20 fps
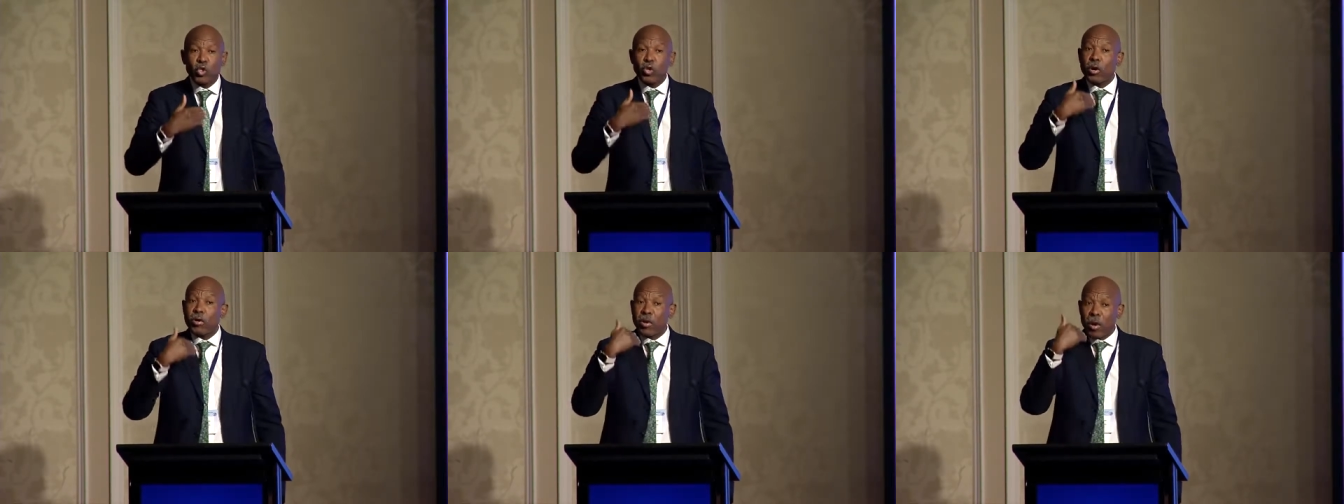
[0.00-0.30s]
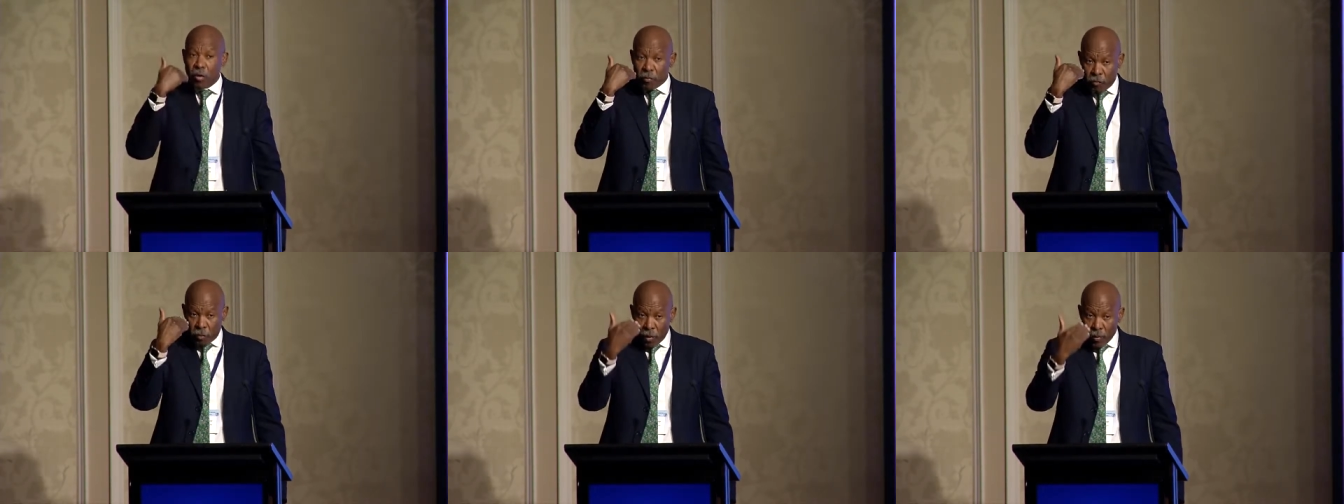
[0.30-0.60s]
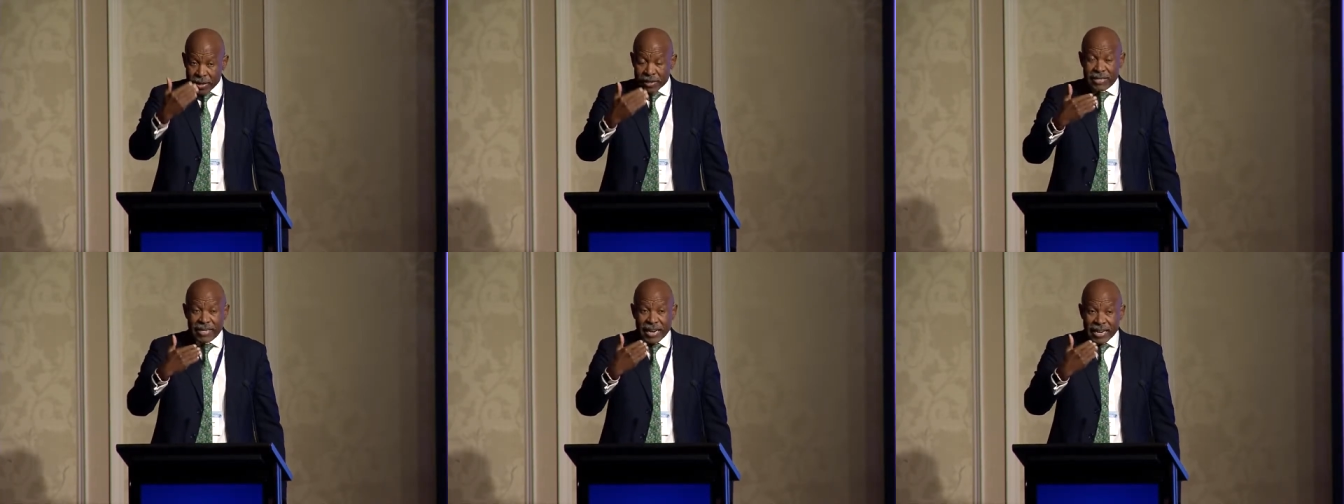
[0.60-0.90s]
So
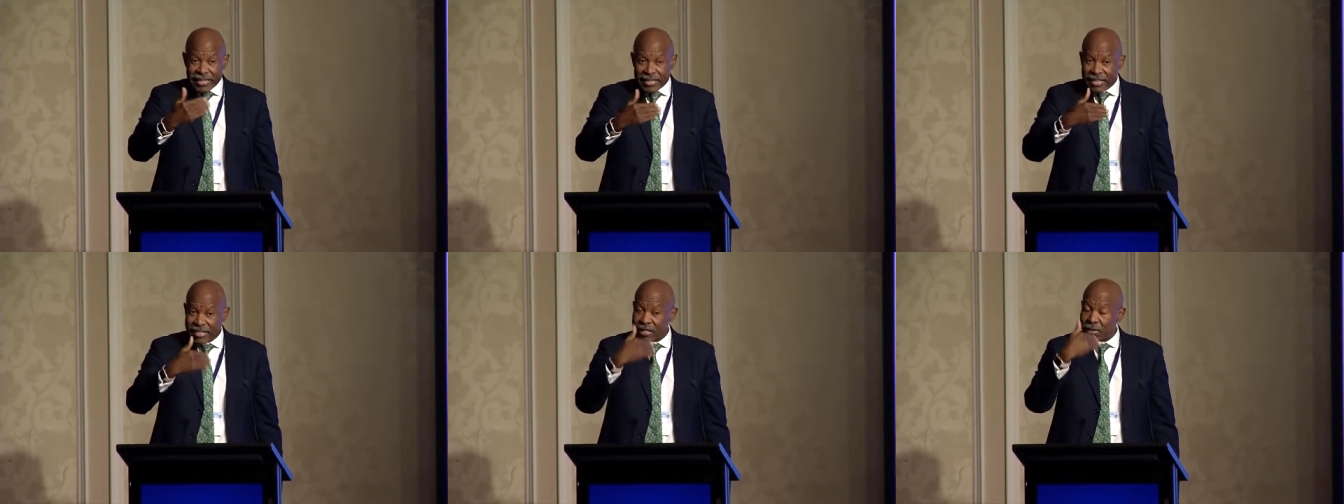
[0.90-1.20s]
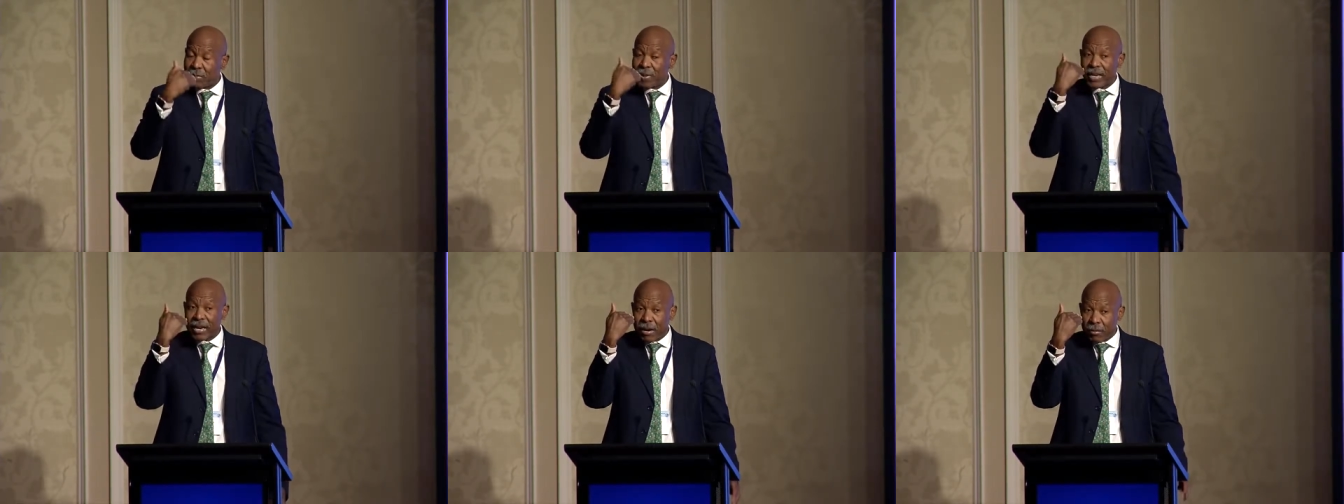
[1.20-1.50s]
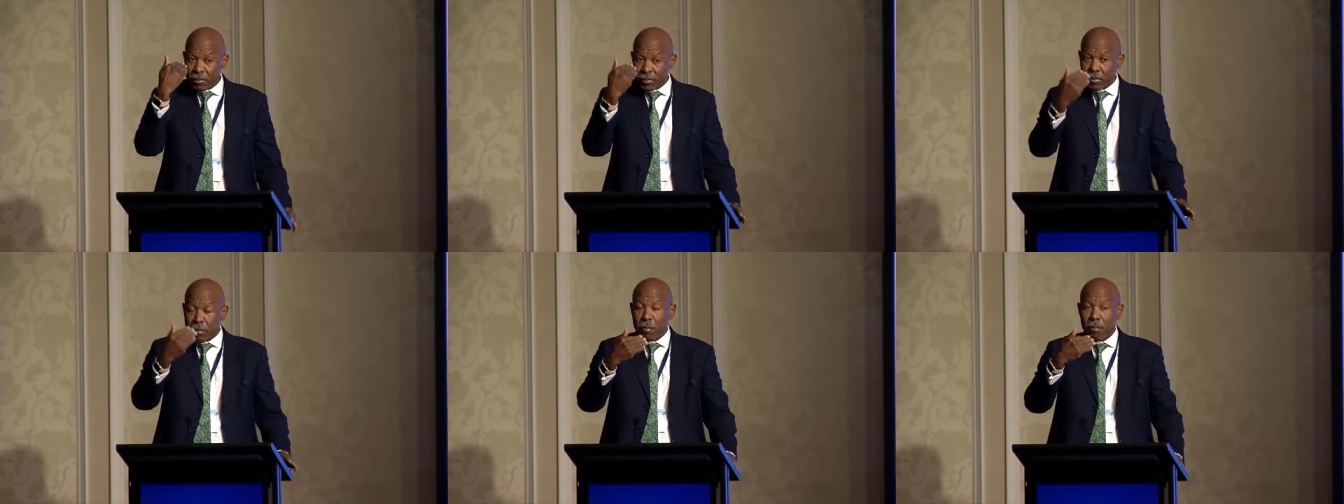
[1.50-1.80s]
forward guidance
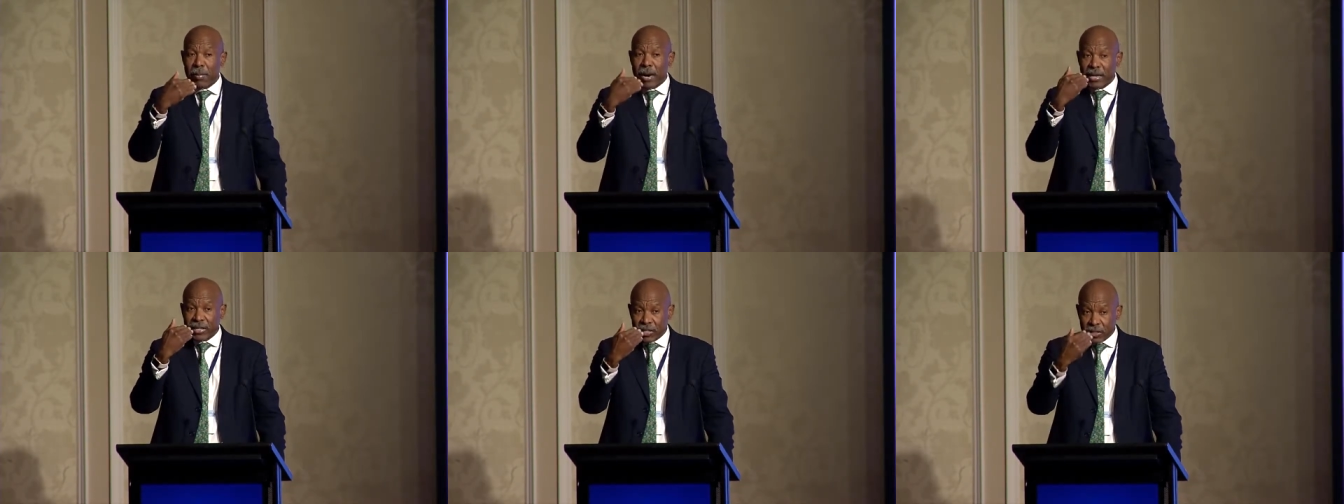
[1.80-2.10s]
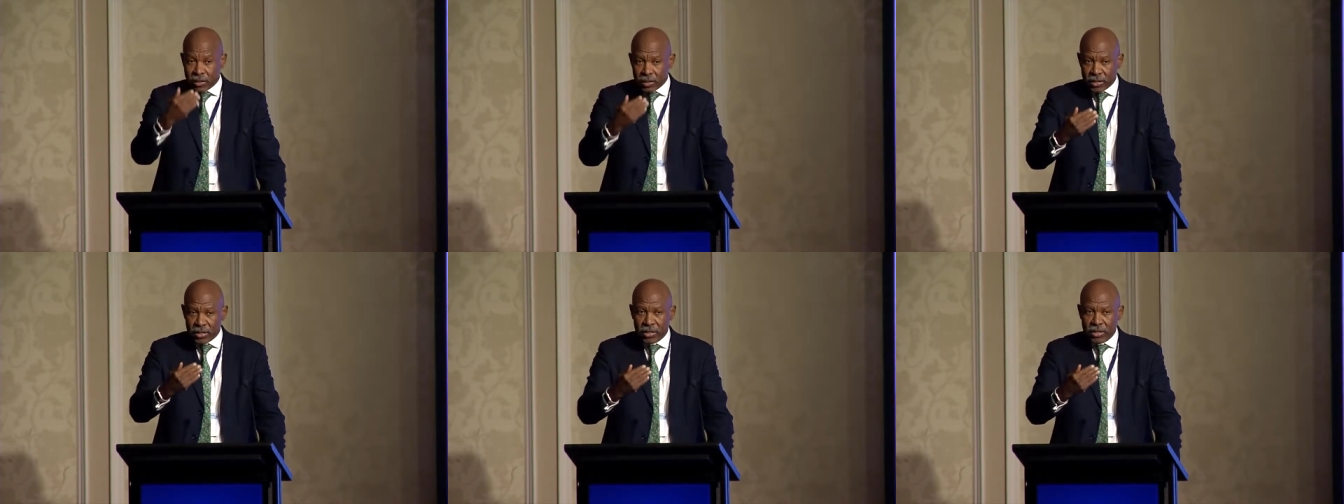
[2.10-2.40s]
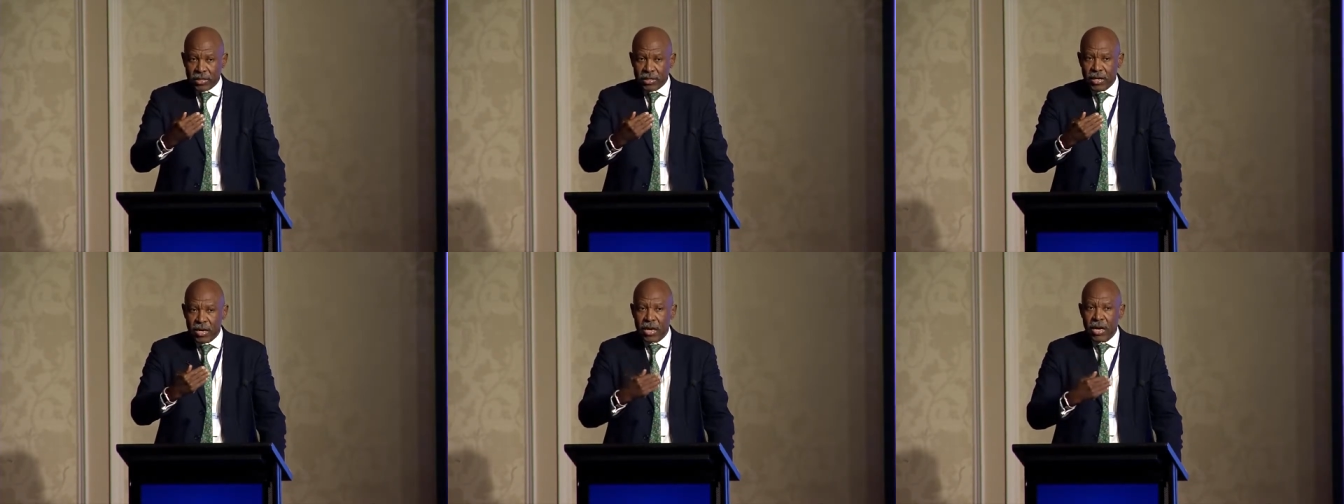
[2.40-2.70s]
becomes much
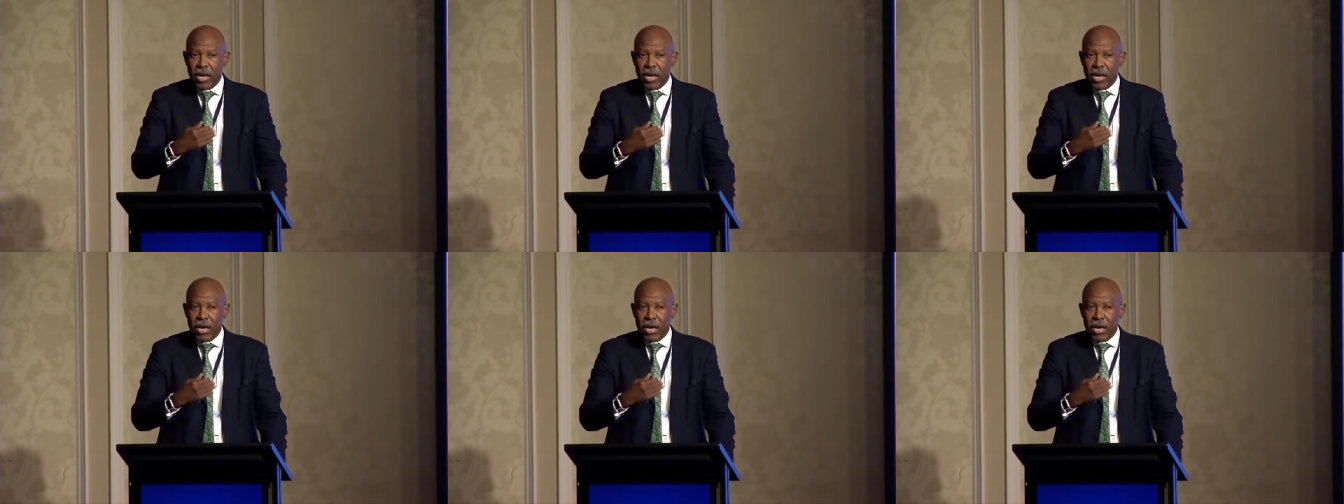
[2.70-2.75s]
tricky.